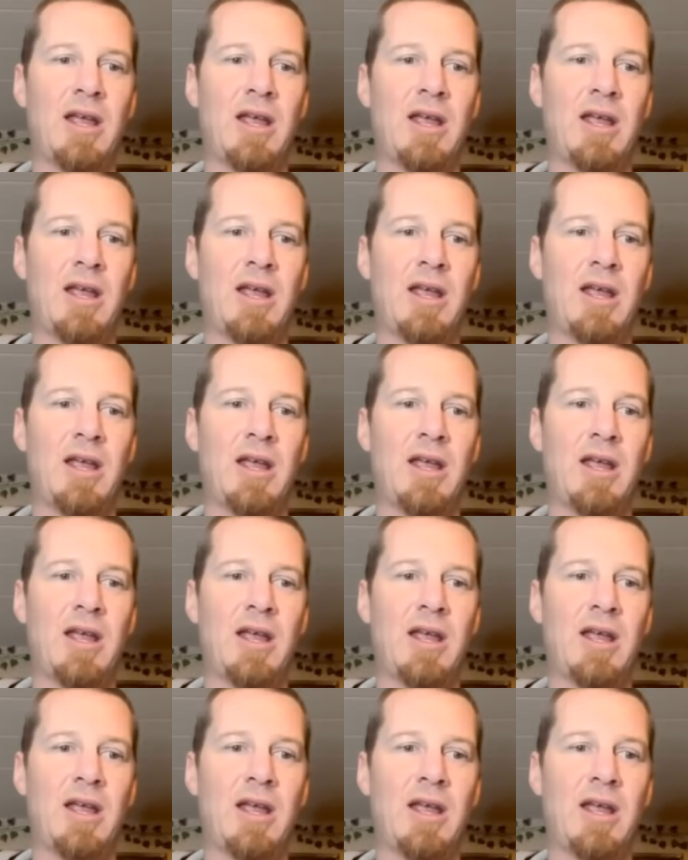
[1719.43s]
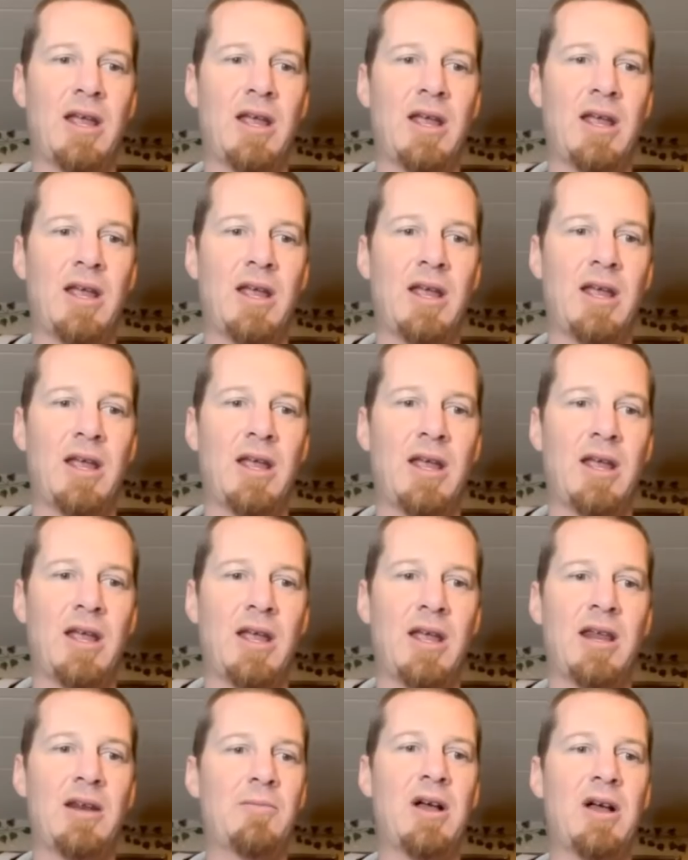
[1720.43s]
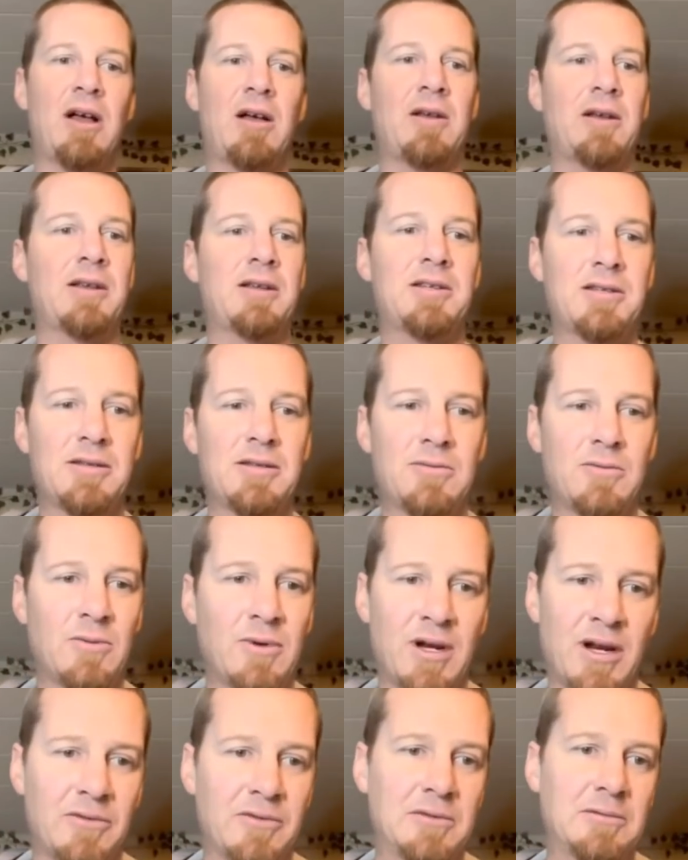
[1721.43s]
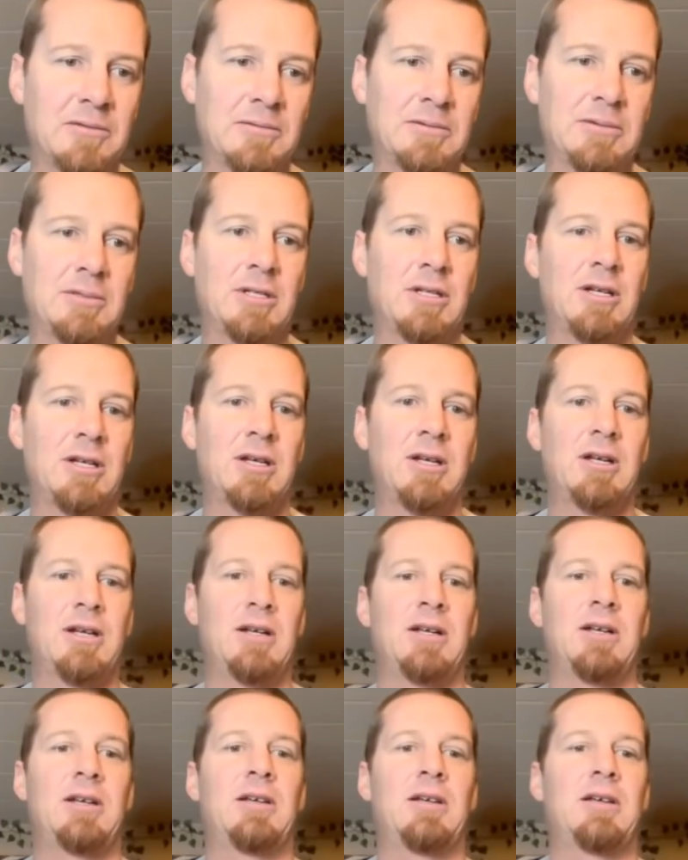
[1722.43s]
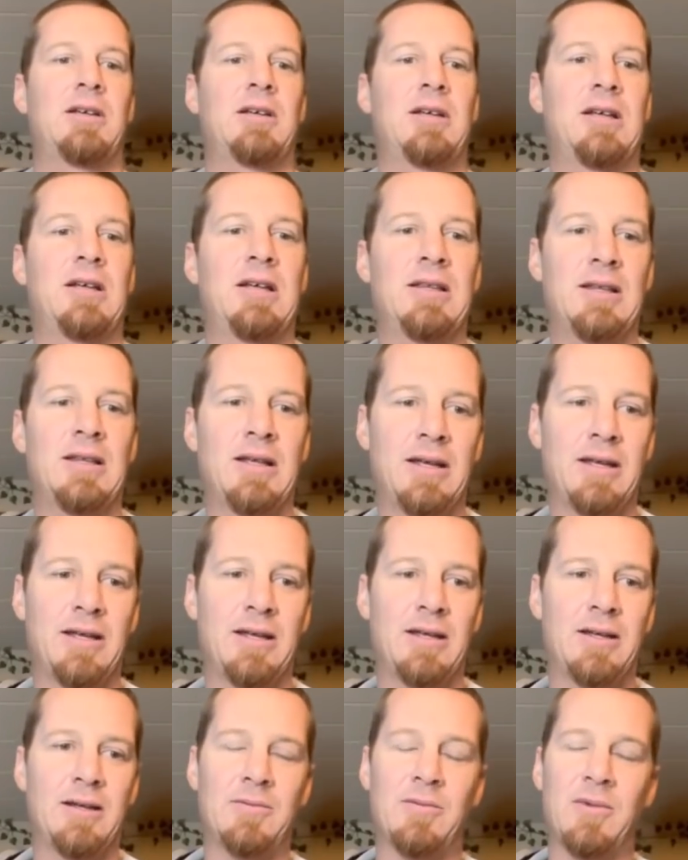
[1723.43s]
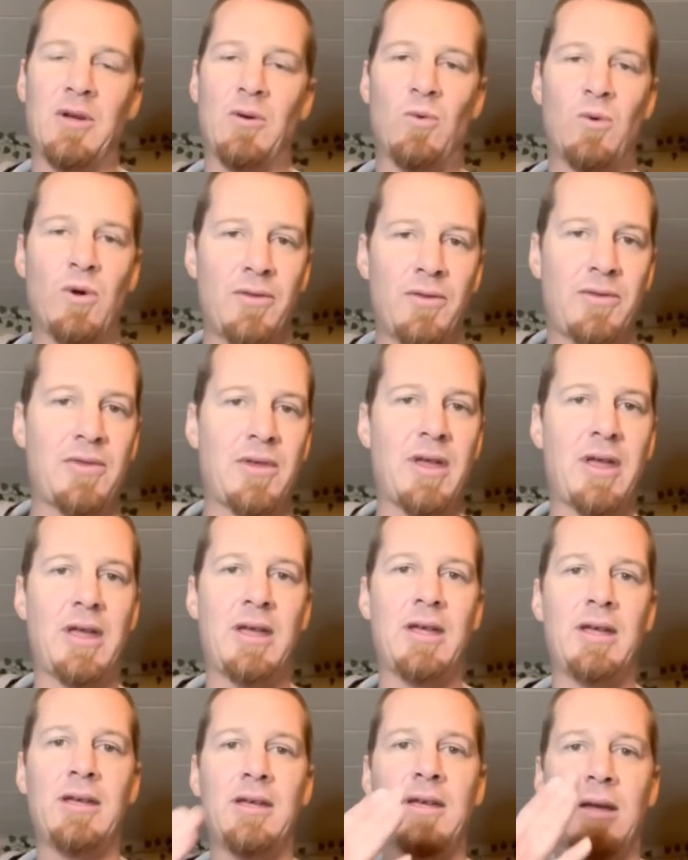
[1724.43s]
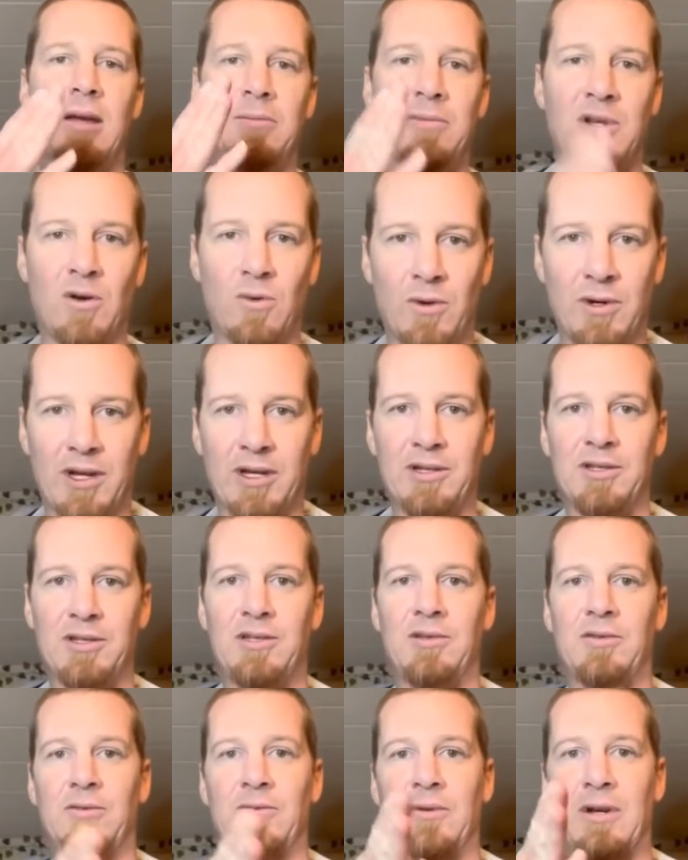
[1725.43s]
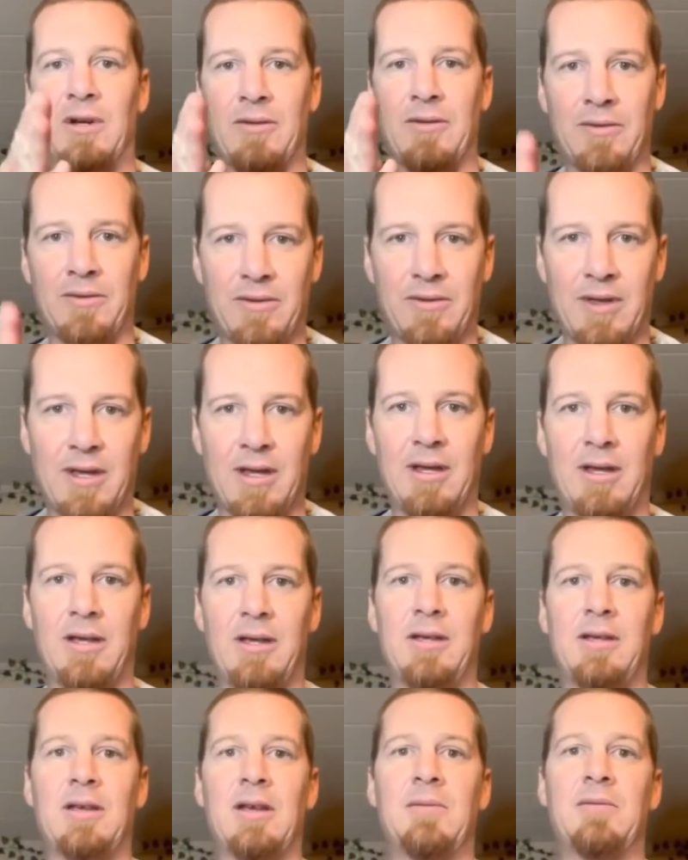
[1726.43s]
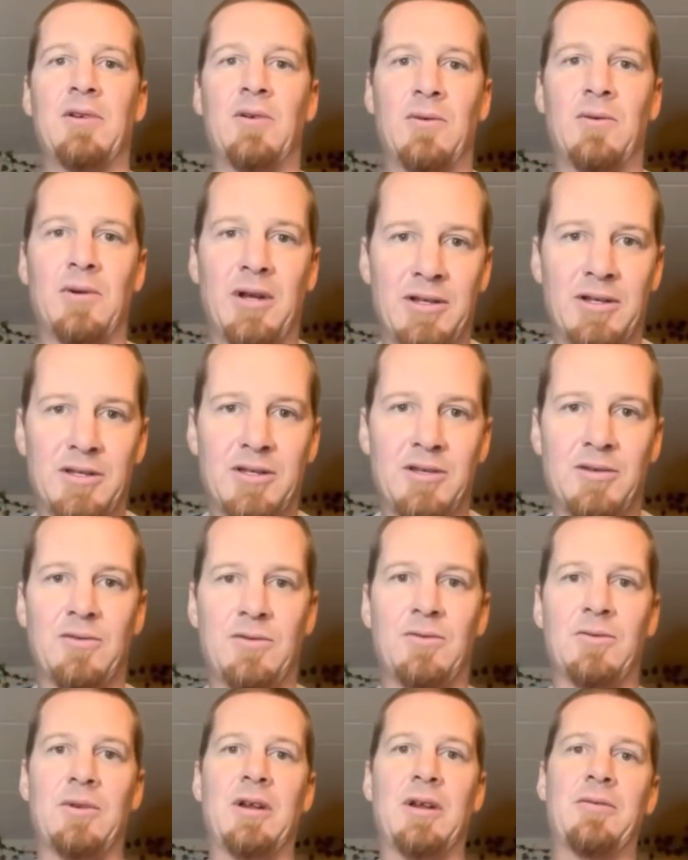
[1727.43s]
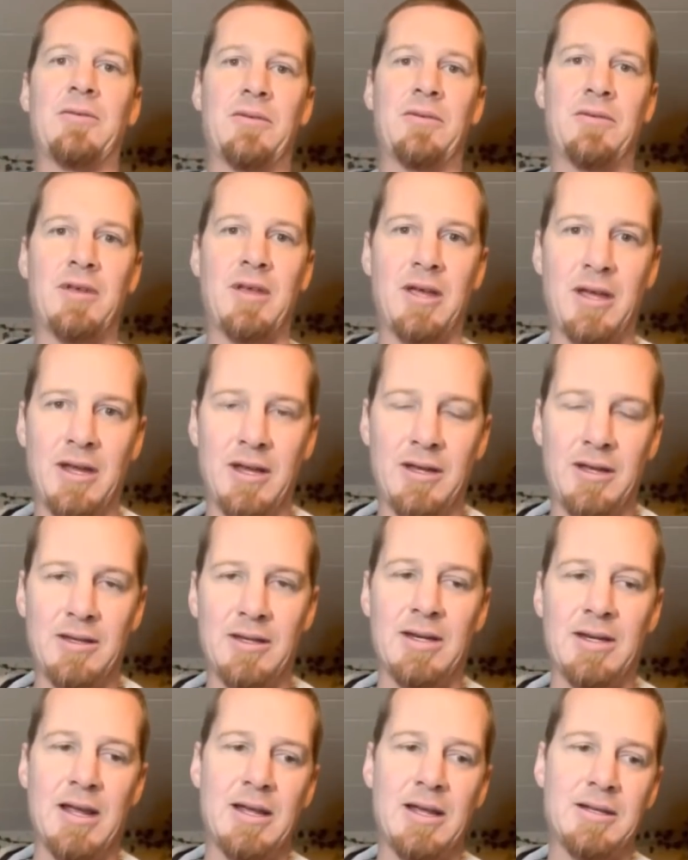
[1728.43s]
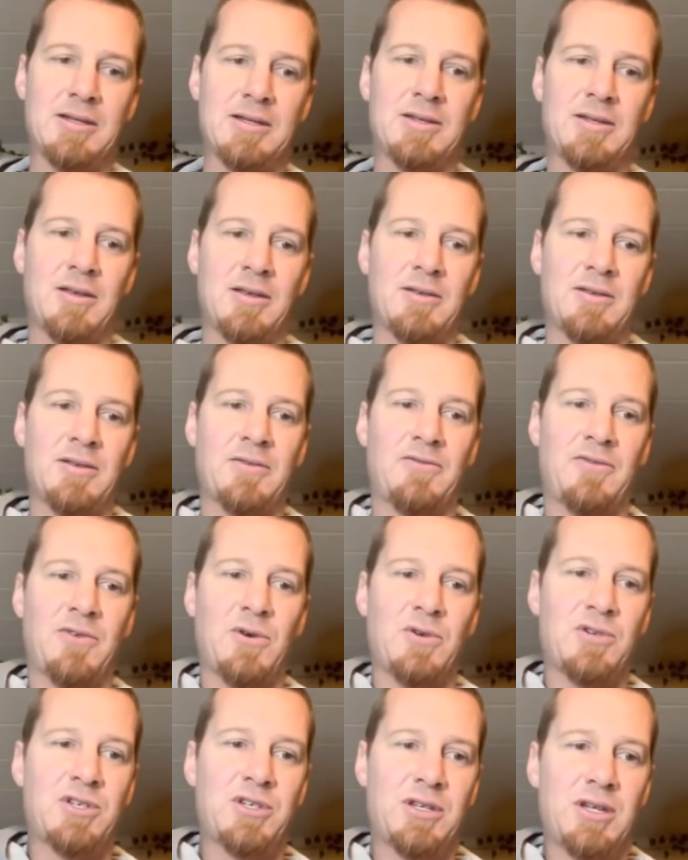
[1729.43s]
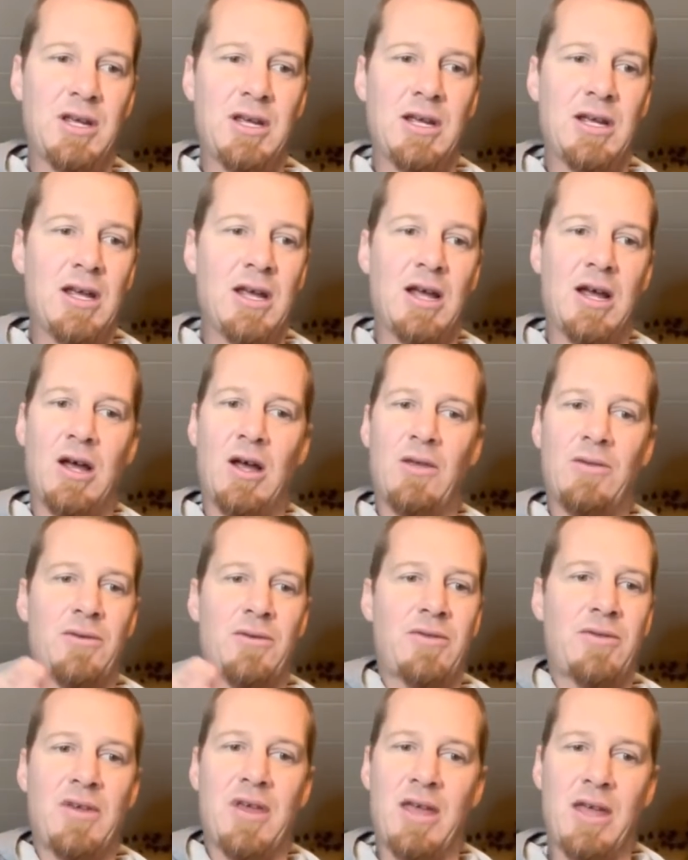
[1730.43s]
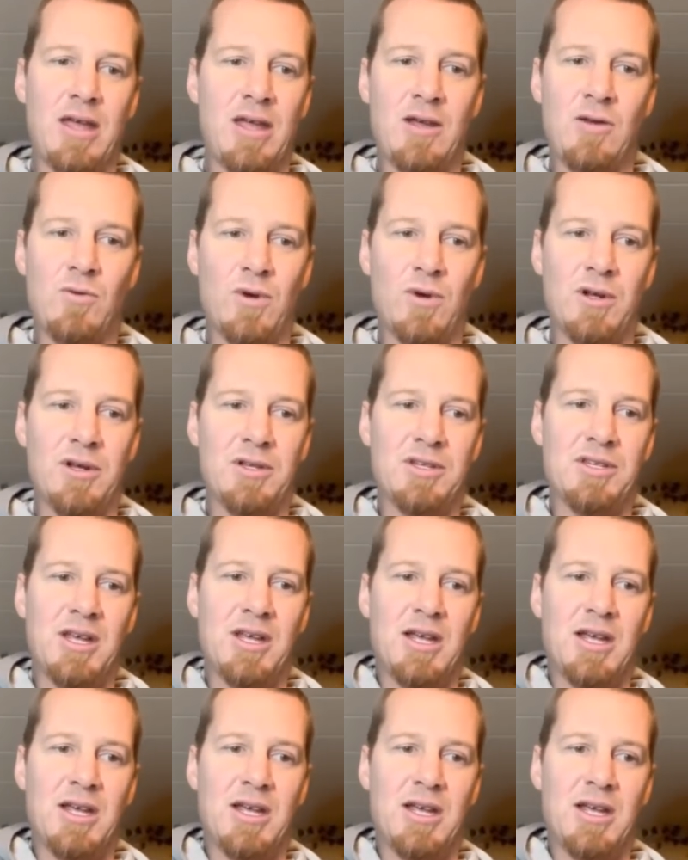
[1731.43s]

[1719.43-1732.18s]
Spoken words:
Mm-hmm. Mm-hmm. Antibiotics, whatever. And then, but one thing kept going into another thing, kept going into another thing. The next, the first other thing was